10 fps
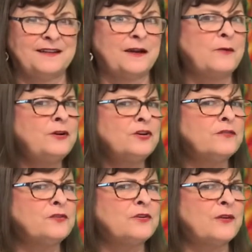I wonder
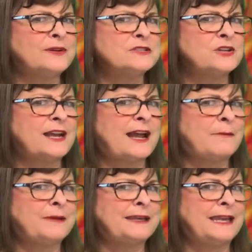if you know what's going to
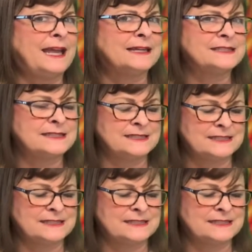happen next.